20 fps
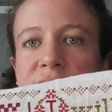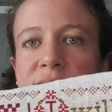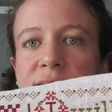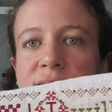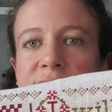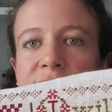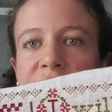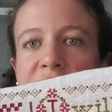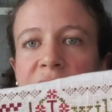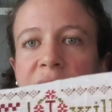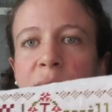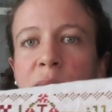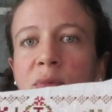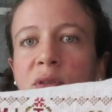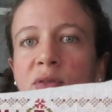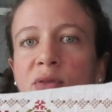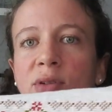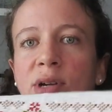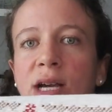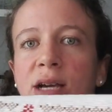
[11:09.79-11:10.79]
the same
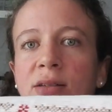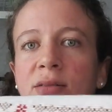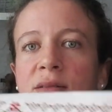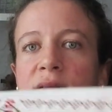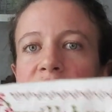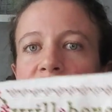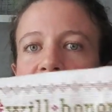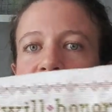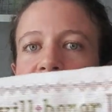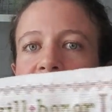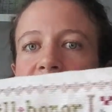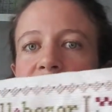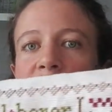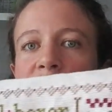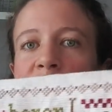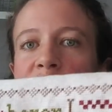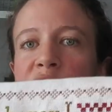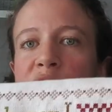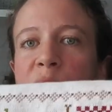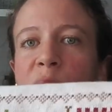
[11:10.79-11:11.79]
throughout
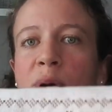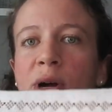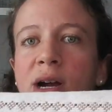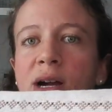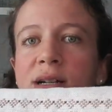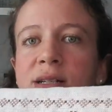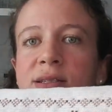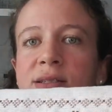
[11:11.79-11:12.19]
all three parts.